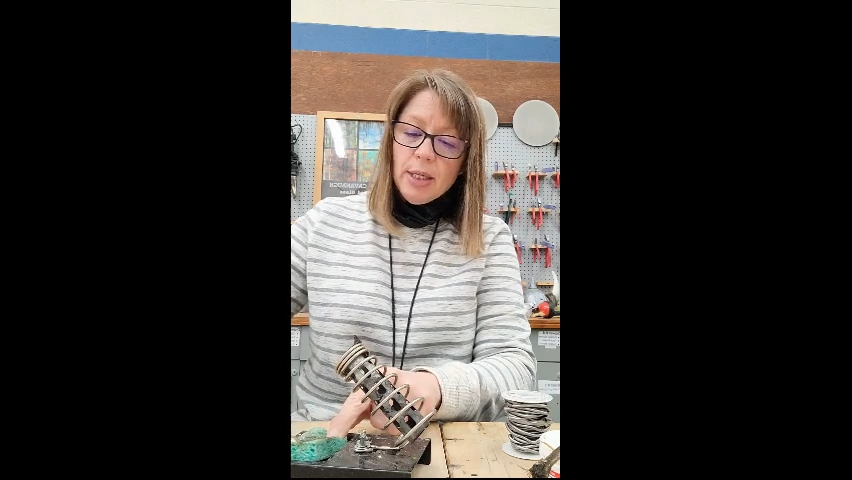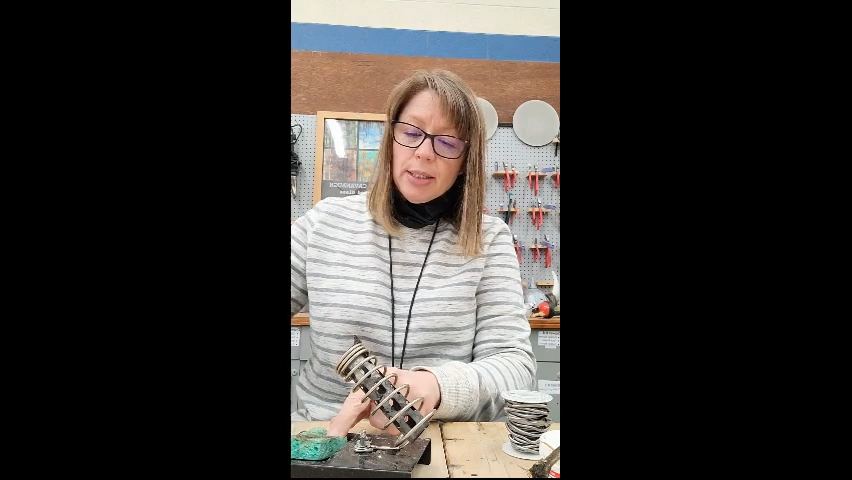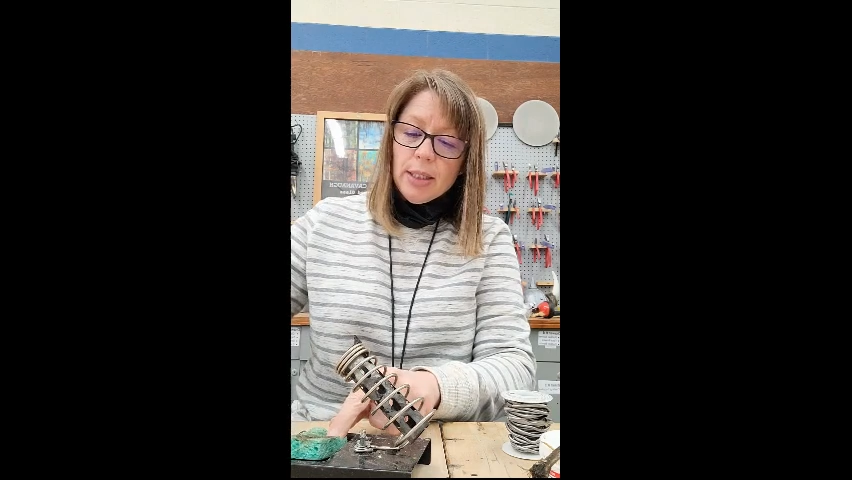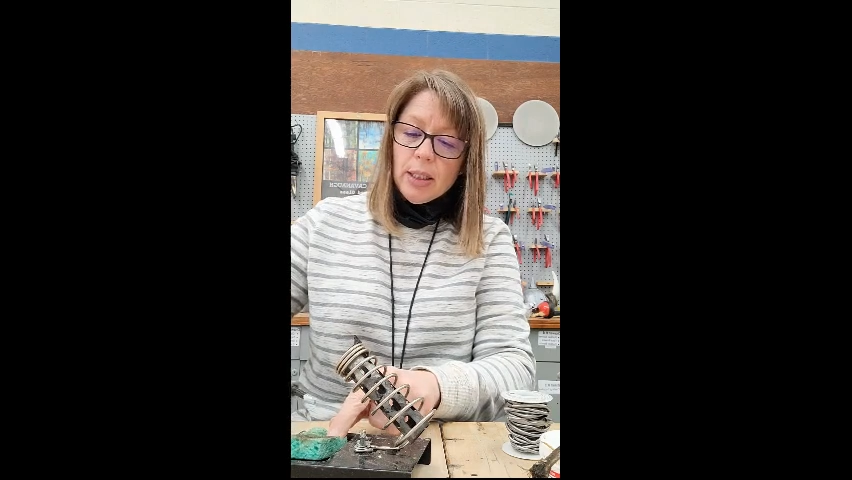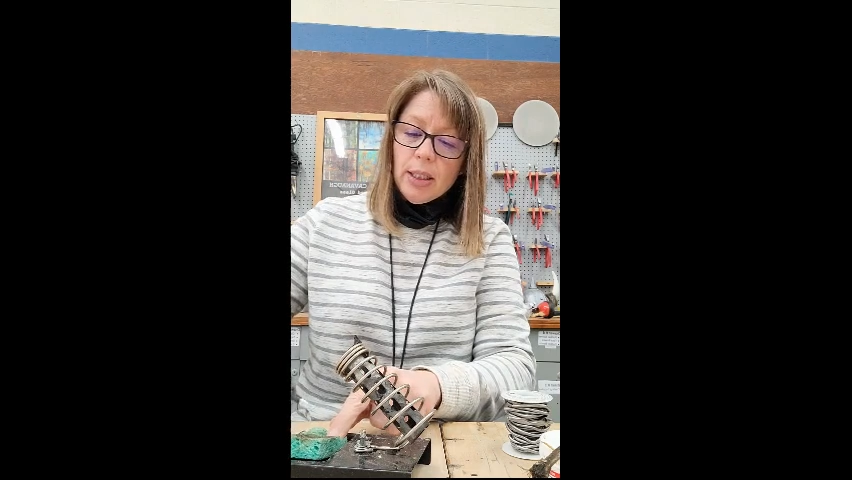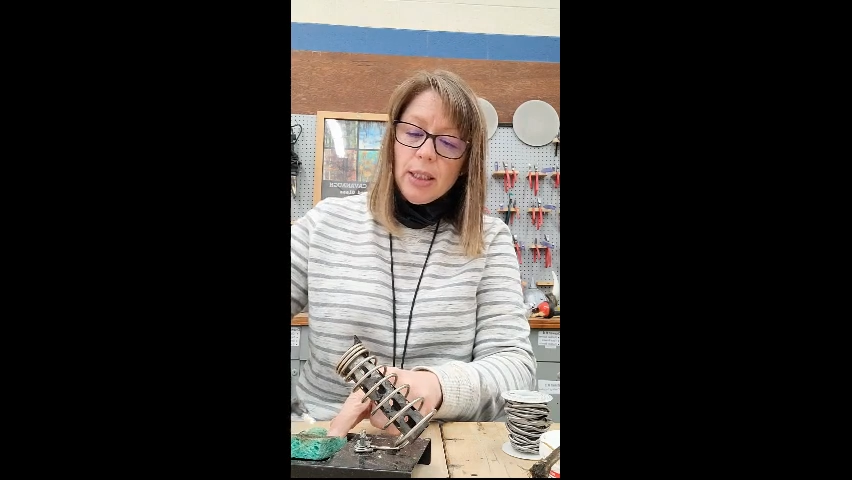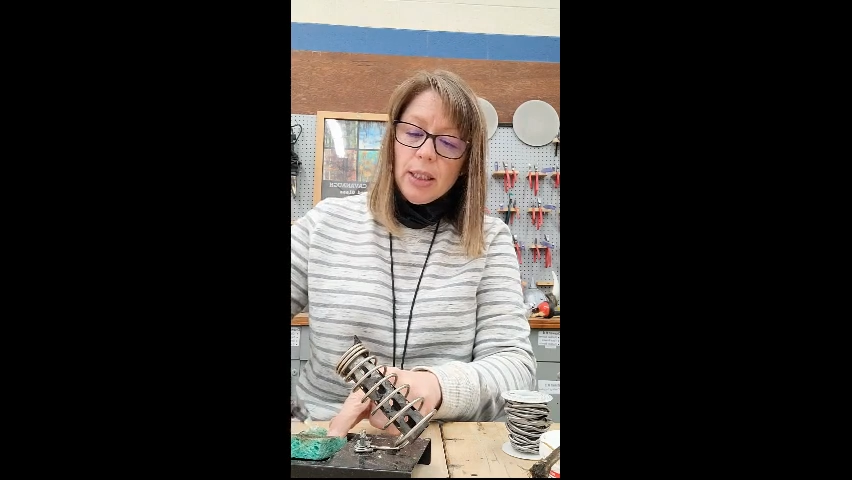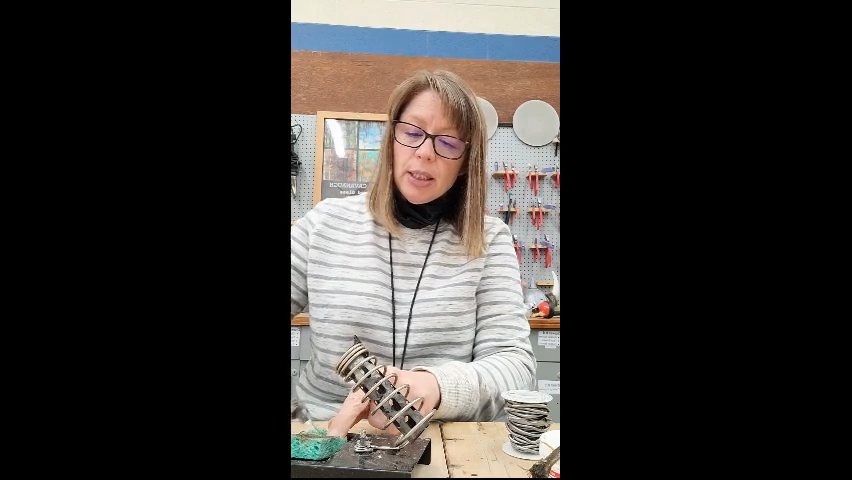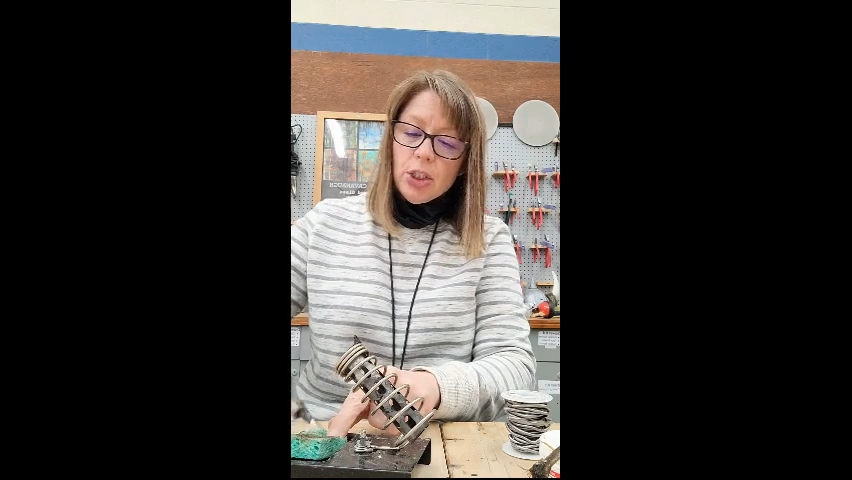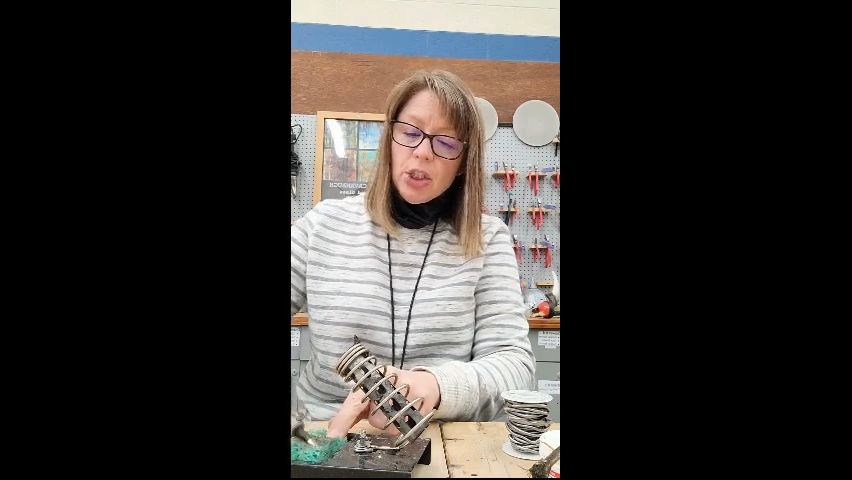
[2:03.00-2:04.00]
nice and
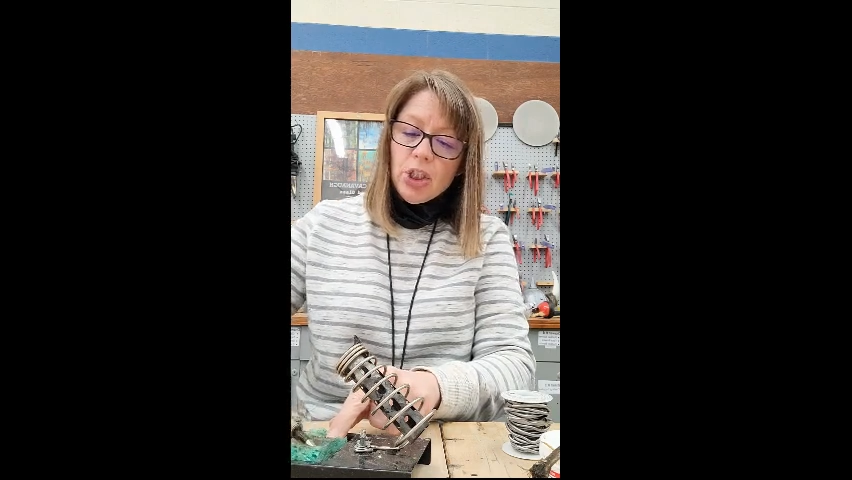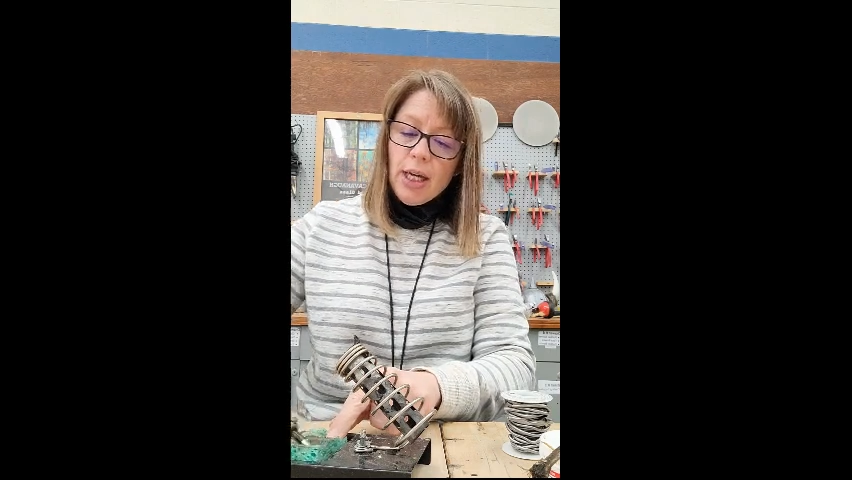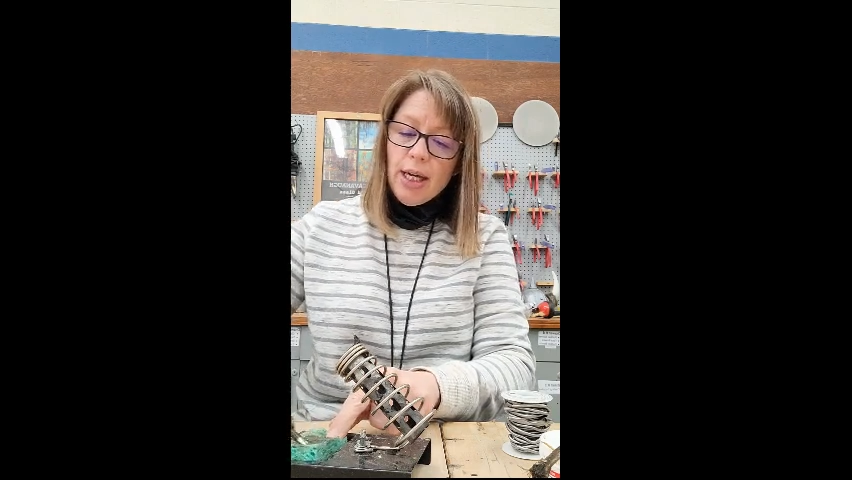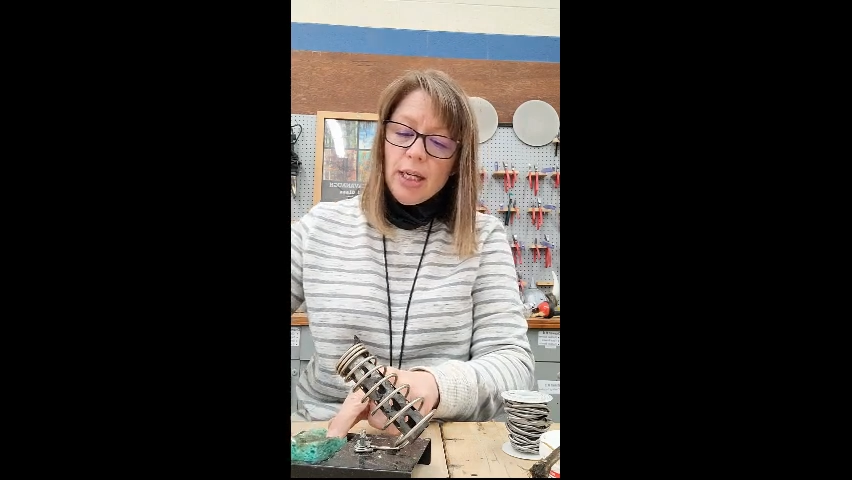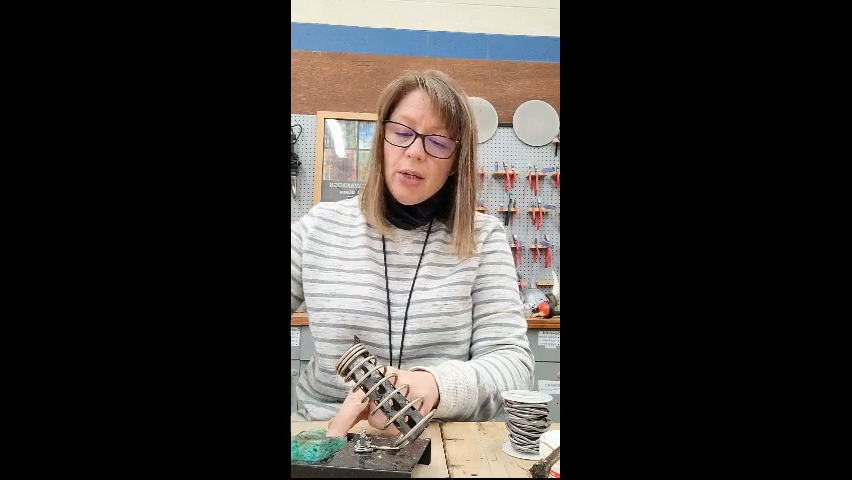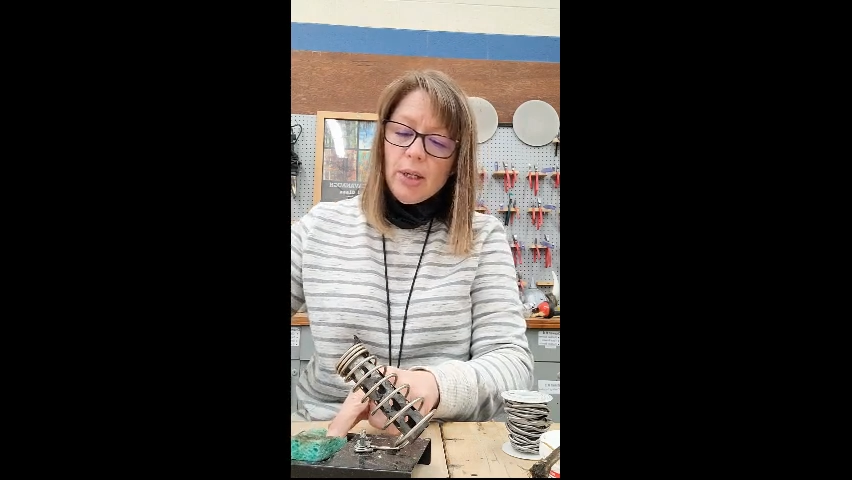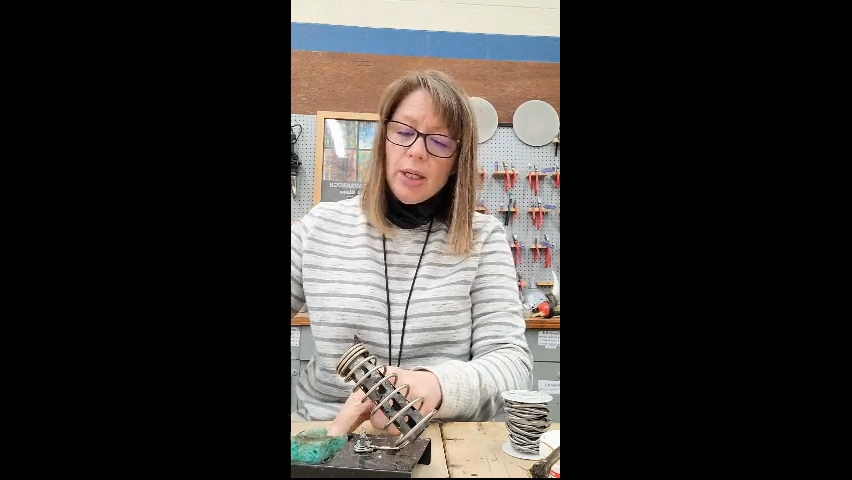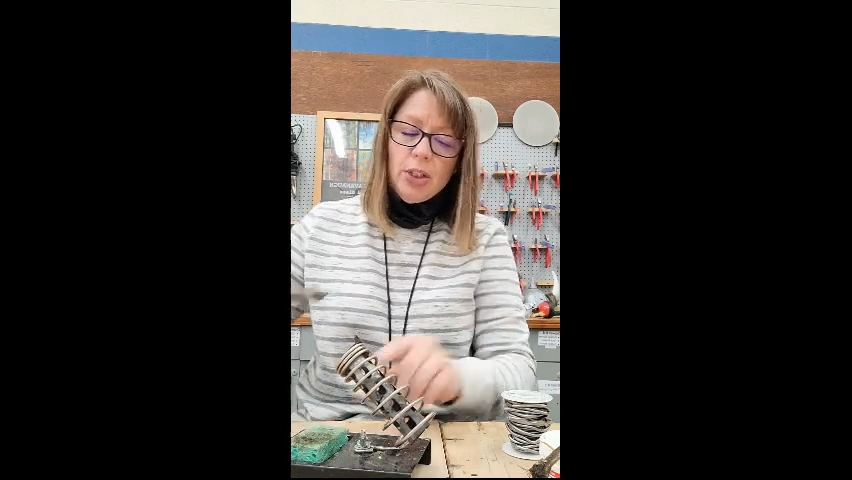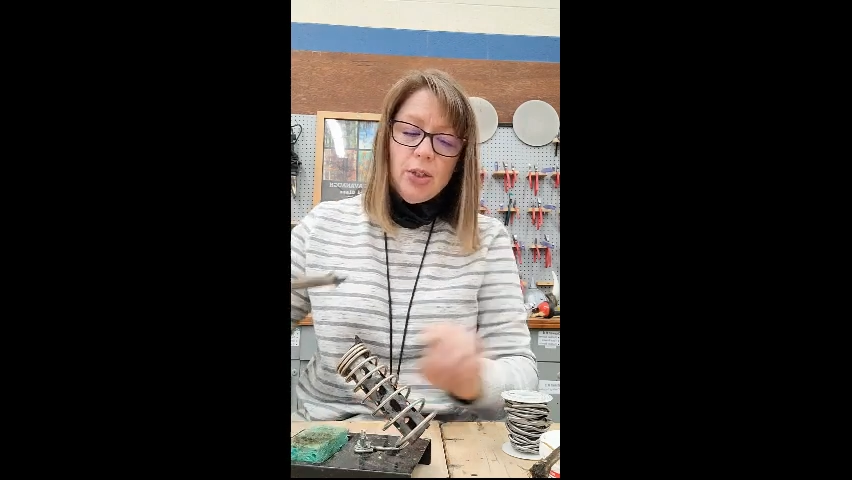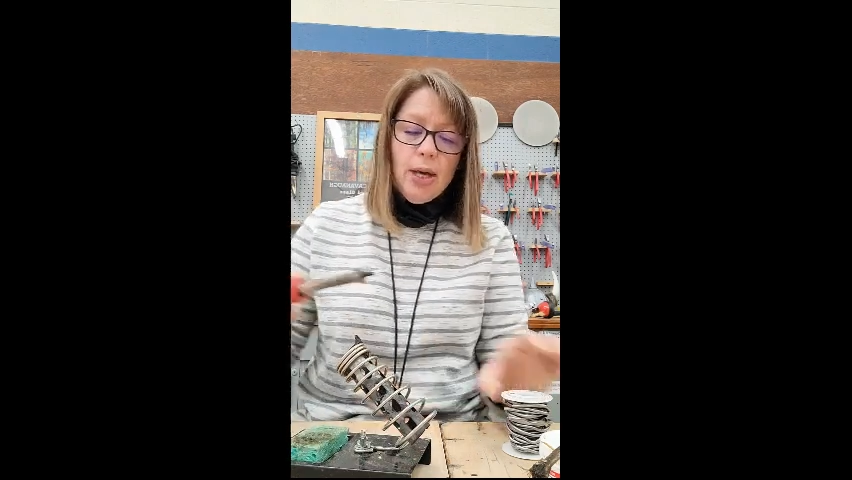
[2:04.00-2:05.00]
clean and shiny when
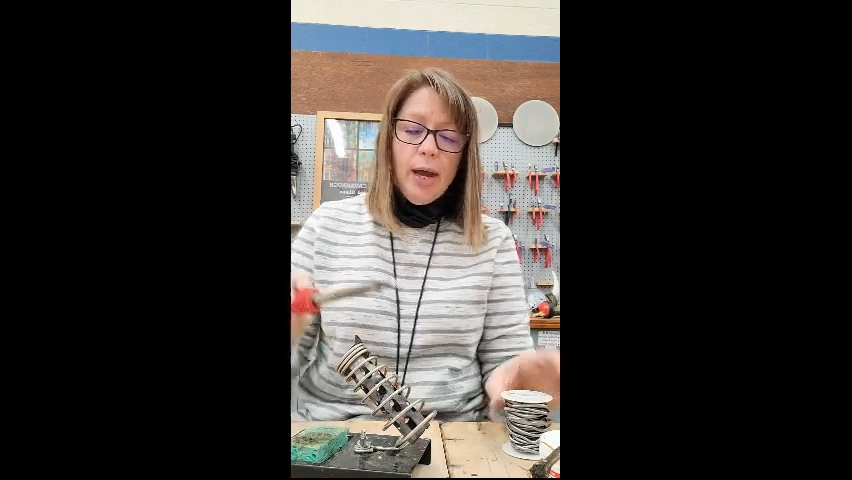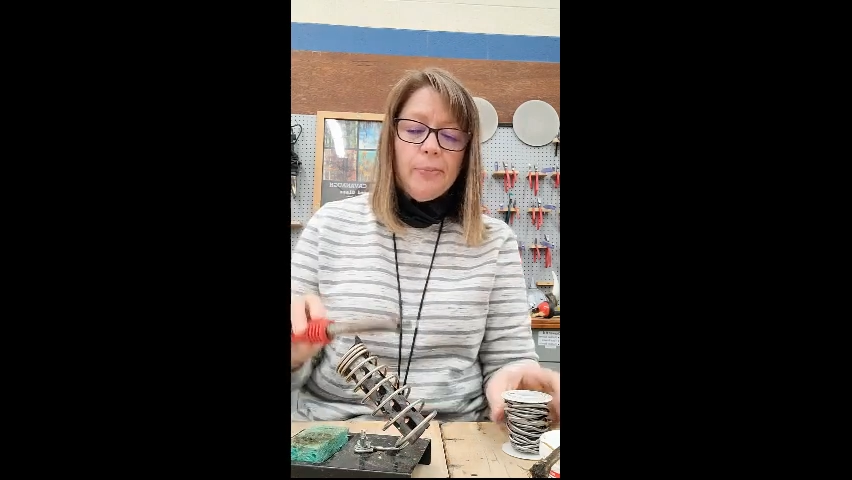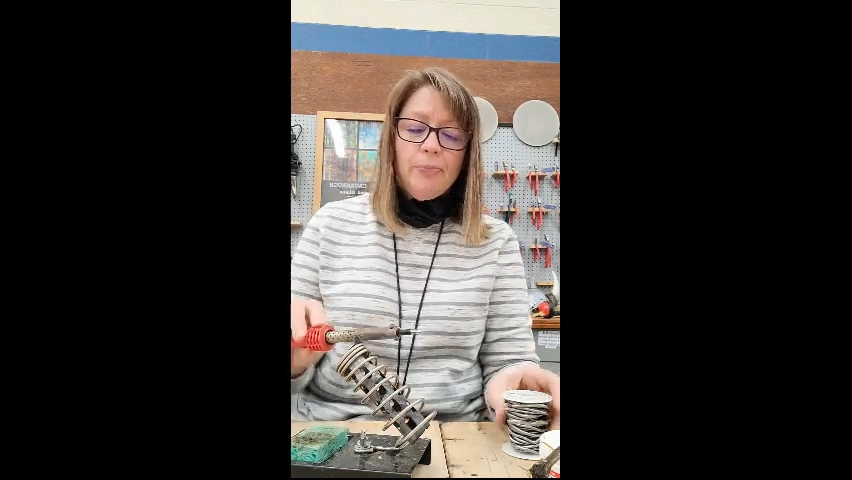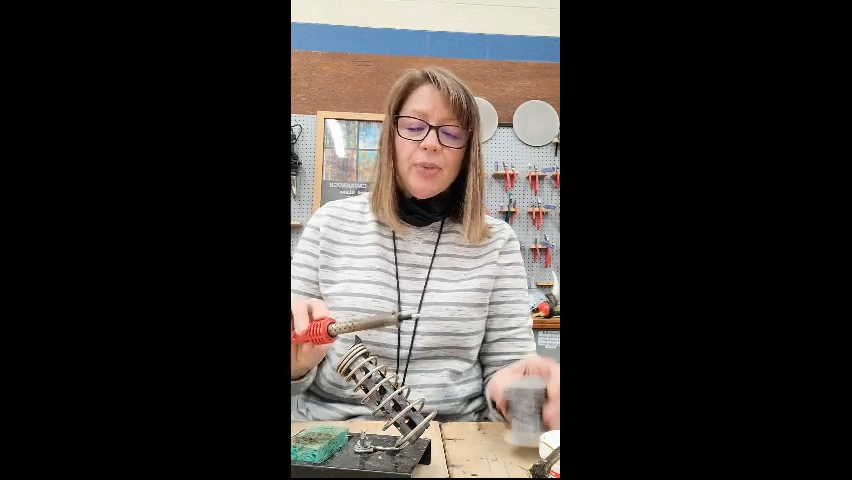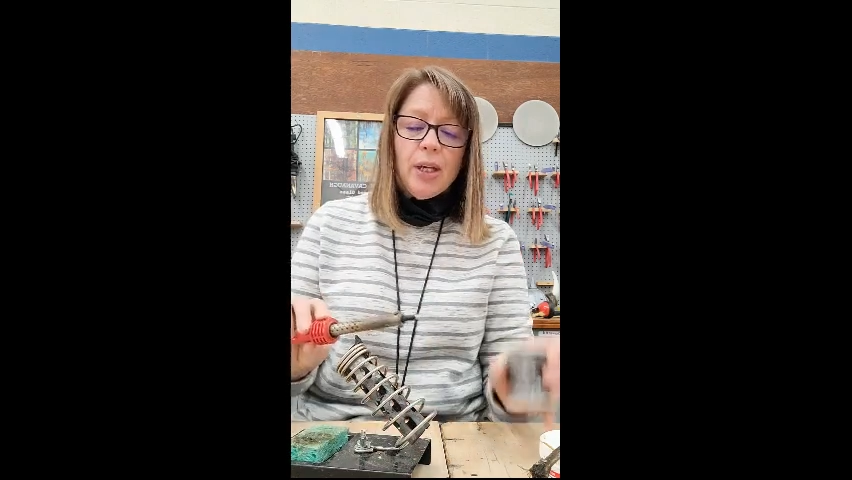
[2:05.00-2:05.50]
I do that.